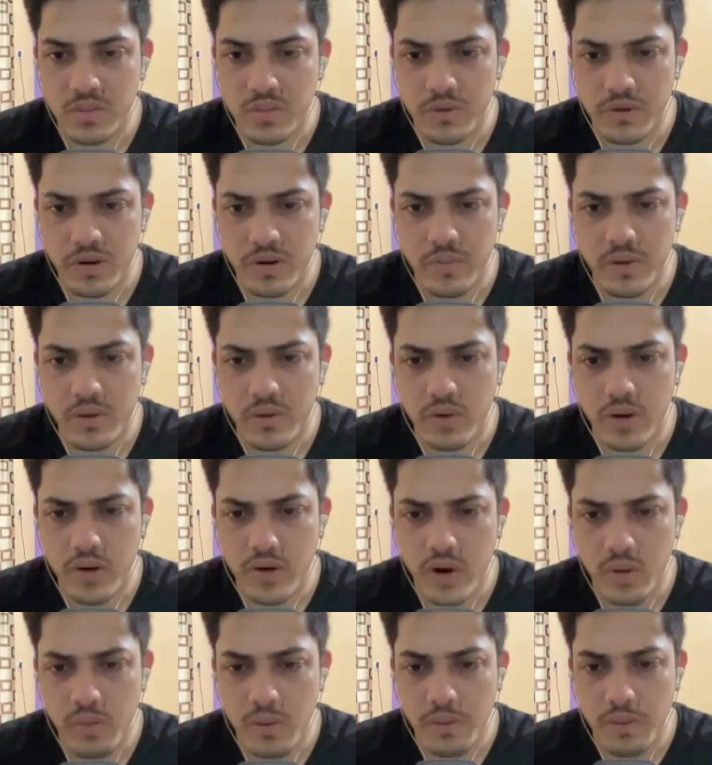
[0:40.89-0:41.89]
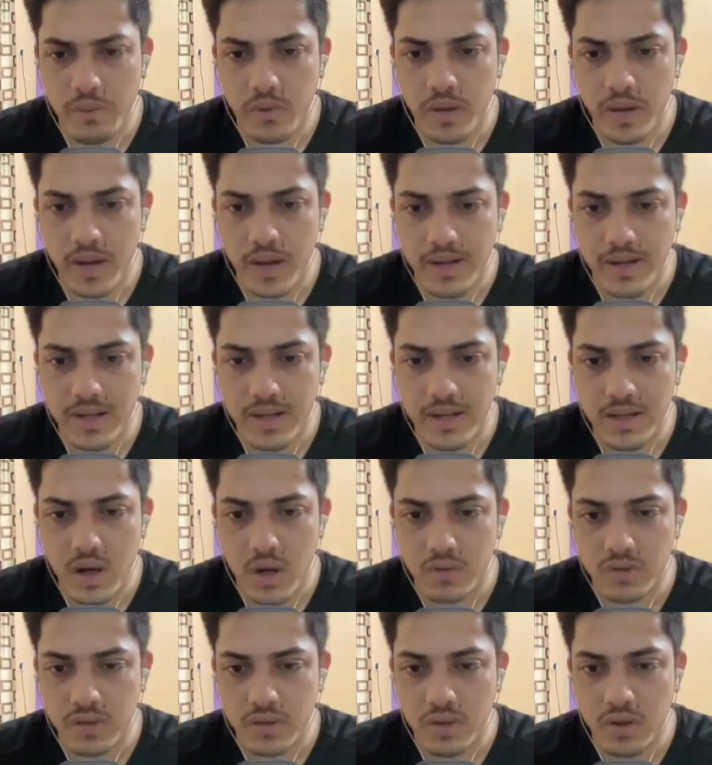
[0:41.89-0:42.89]
Today Bitcoin dropped up to
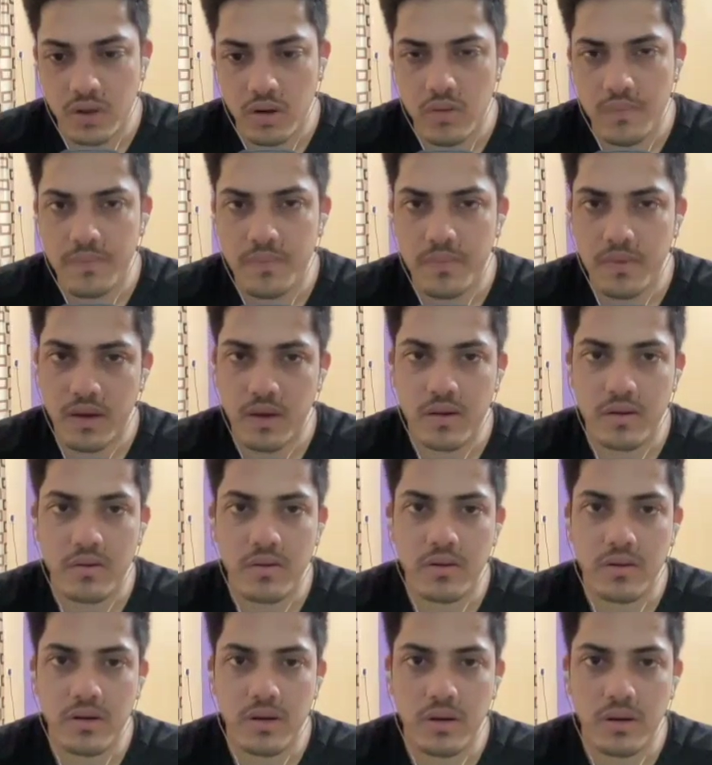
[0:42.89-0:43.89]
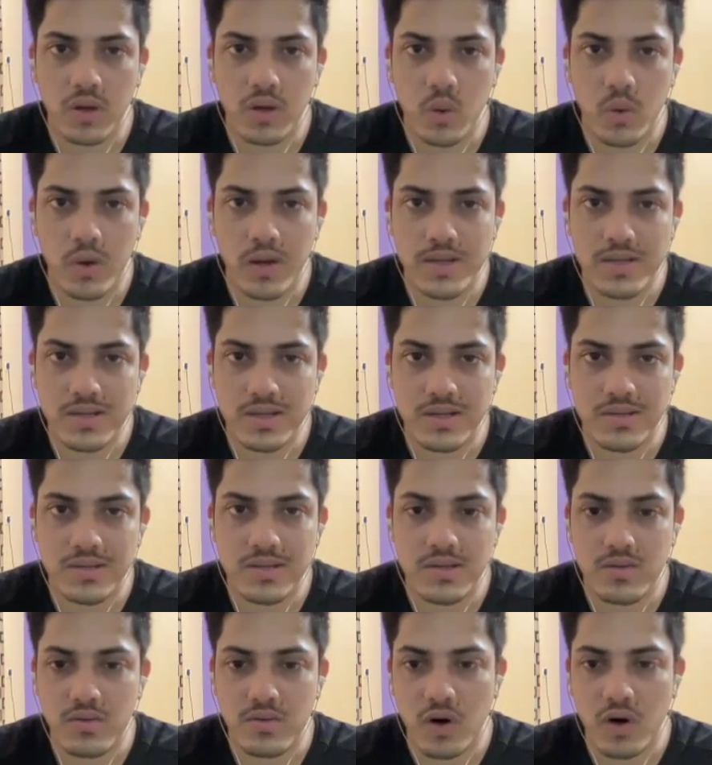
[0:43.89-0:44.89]
$18,000 and
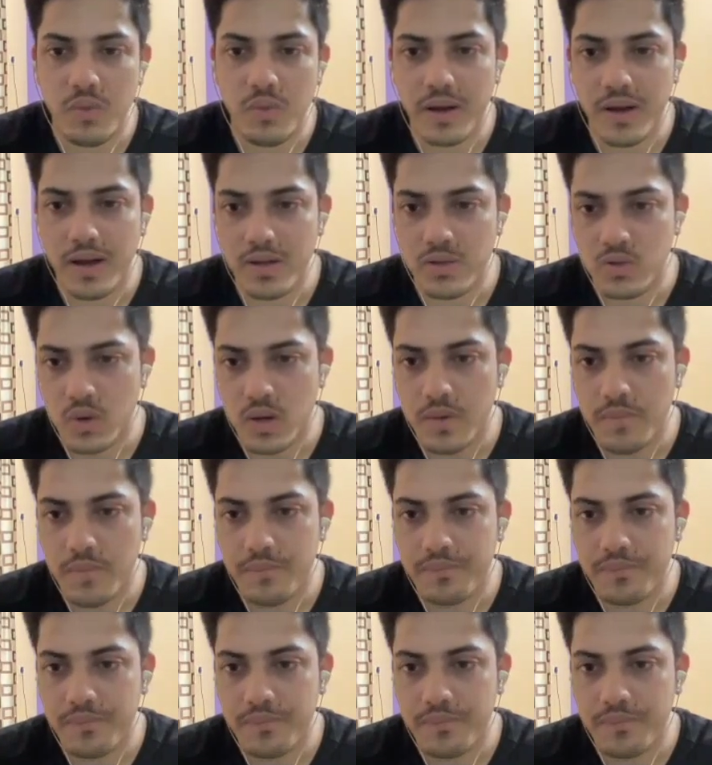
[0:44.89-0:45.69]
USTC dropped as well.